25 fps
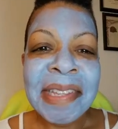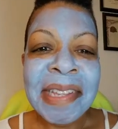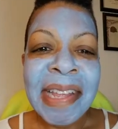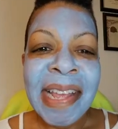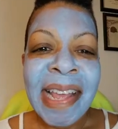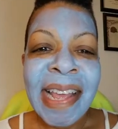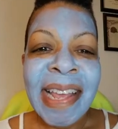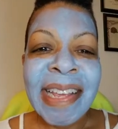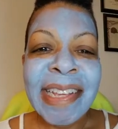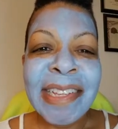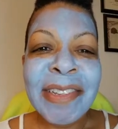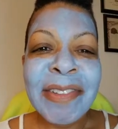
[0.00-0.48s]

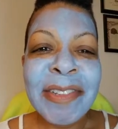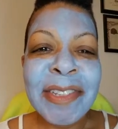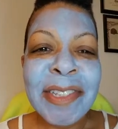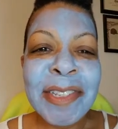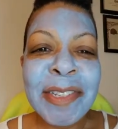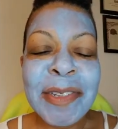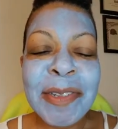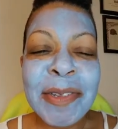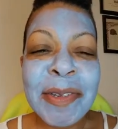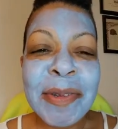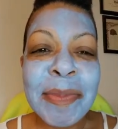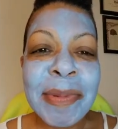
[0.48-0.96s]
Hey
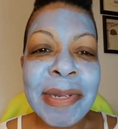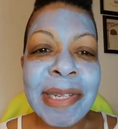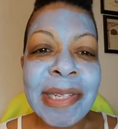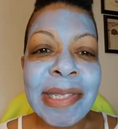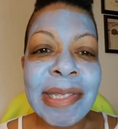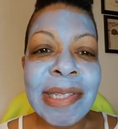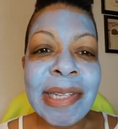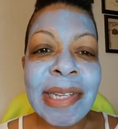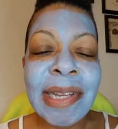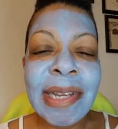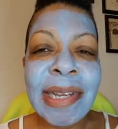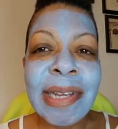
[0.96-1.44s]
YouTube, it is
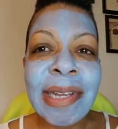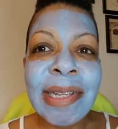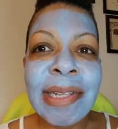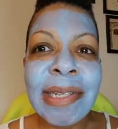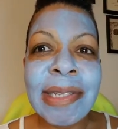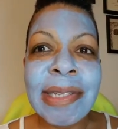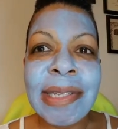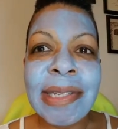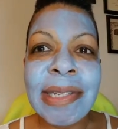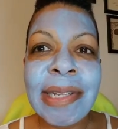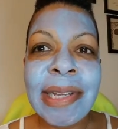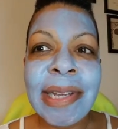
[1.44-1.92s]
Dion.
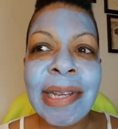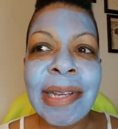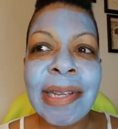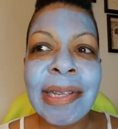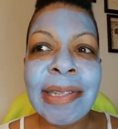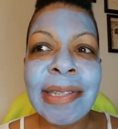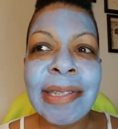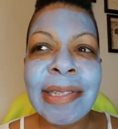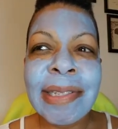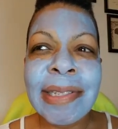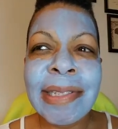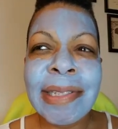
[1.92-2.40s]
Today
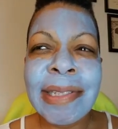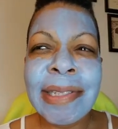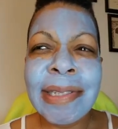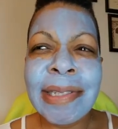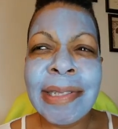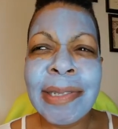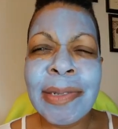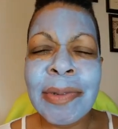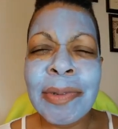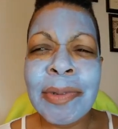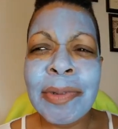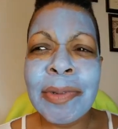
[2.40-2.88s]

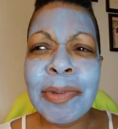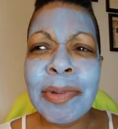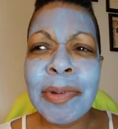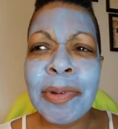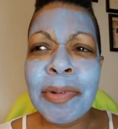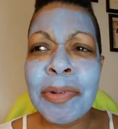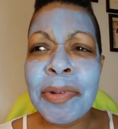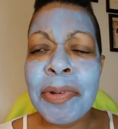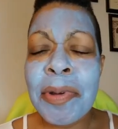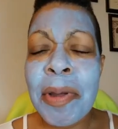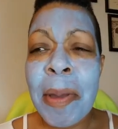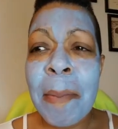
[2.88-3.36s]
is
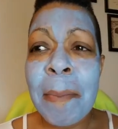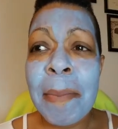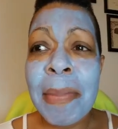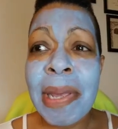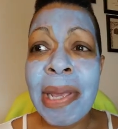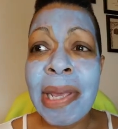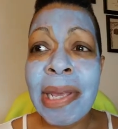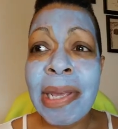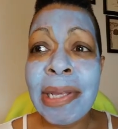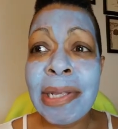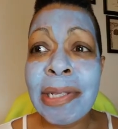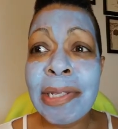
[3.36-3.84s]
oh
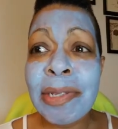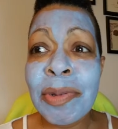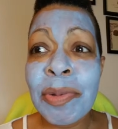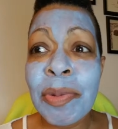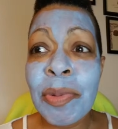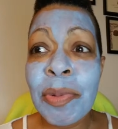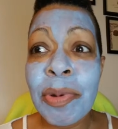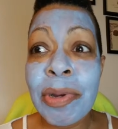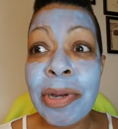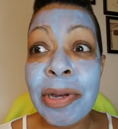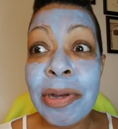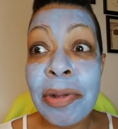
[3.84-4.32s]
May
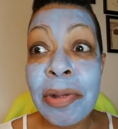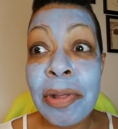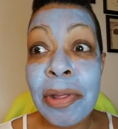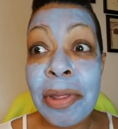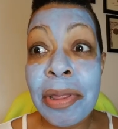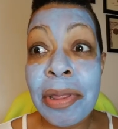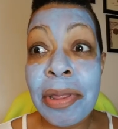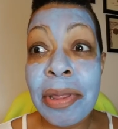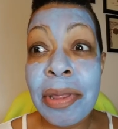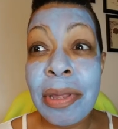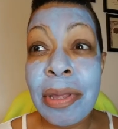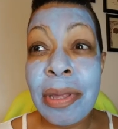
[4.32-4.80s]
twelfth
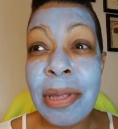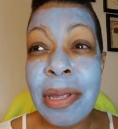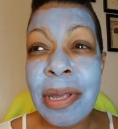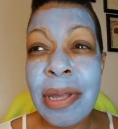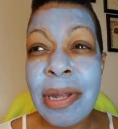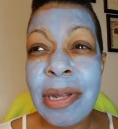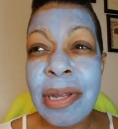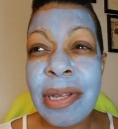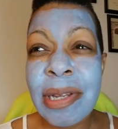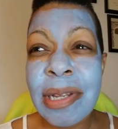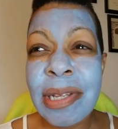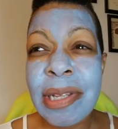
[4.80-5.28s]

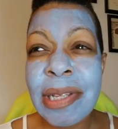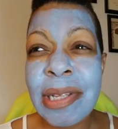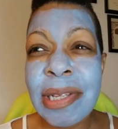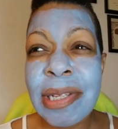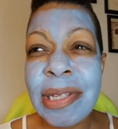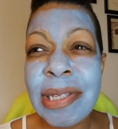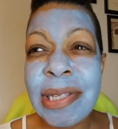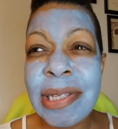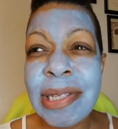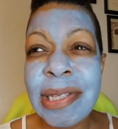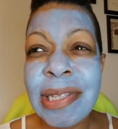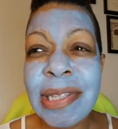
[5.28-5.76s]
and it
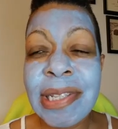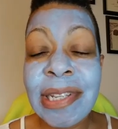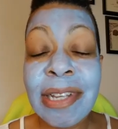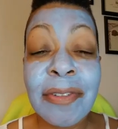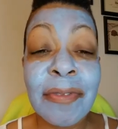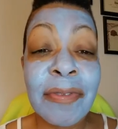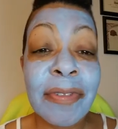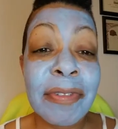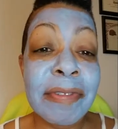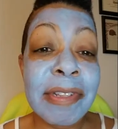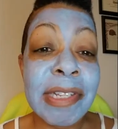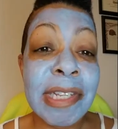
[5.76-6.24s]
is ten
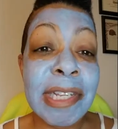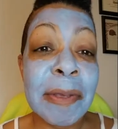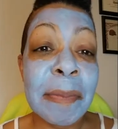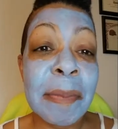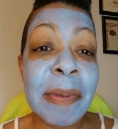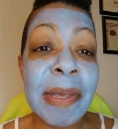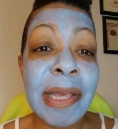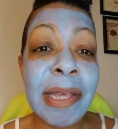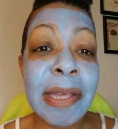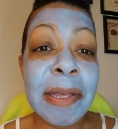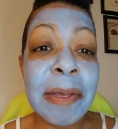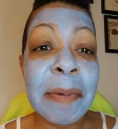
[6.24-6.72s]
fifteen
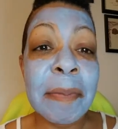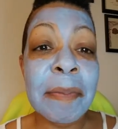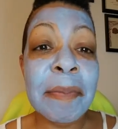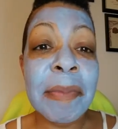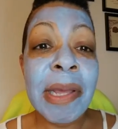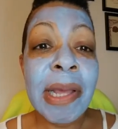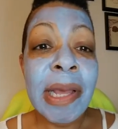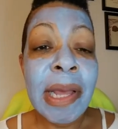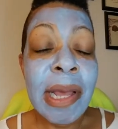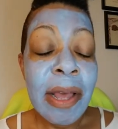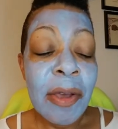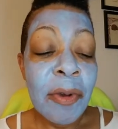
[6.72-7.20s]
p m
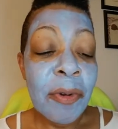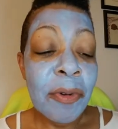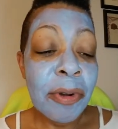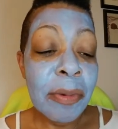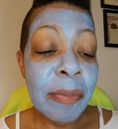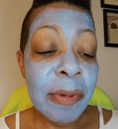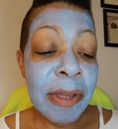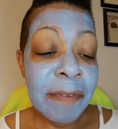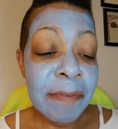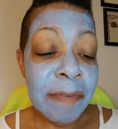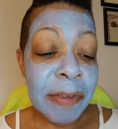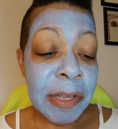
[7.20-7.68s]
On
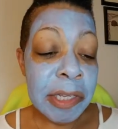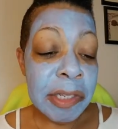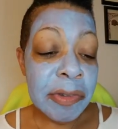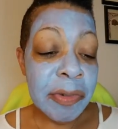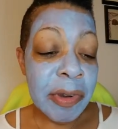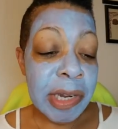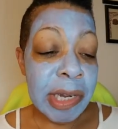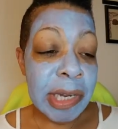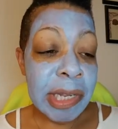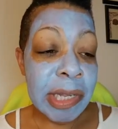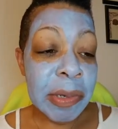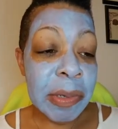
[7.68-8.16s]
my face
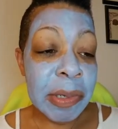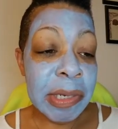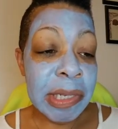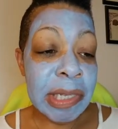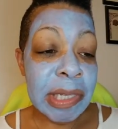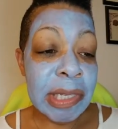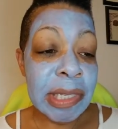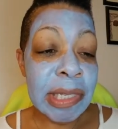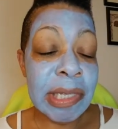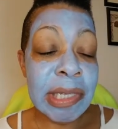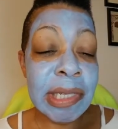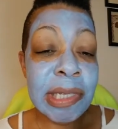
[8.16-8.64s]
right now
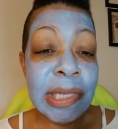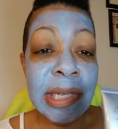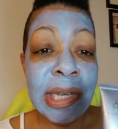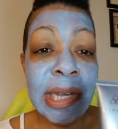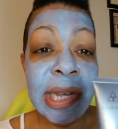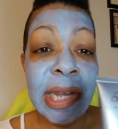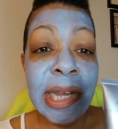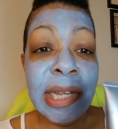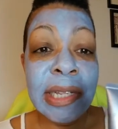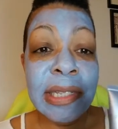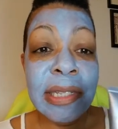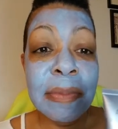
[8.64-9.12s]
is the
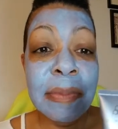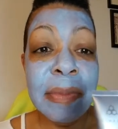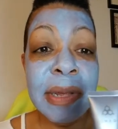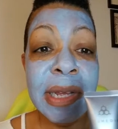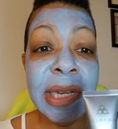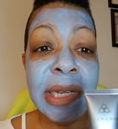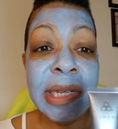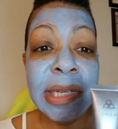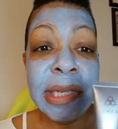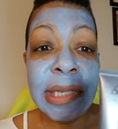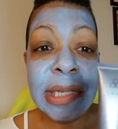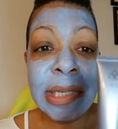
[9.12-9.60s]

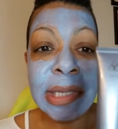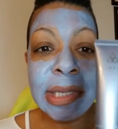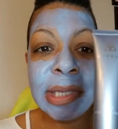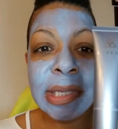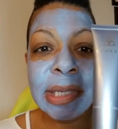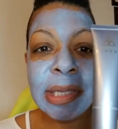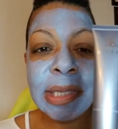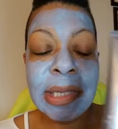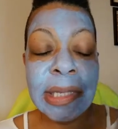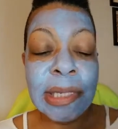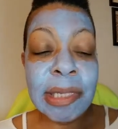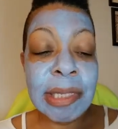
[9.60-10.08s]

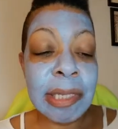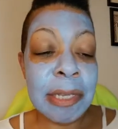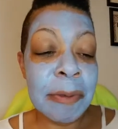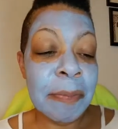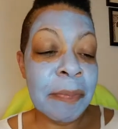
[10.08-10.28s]
Cosmetics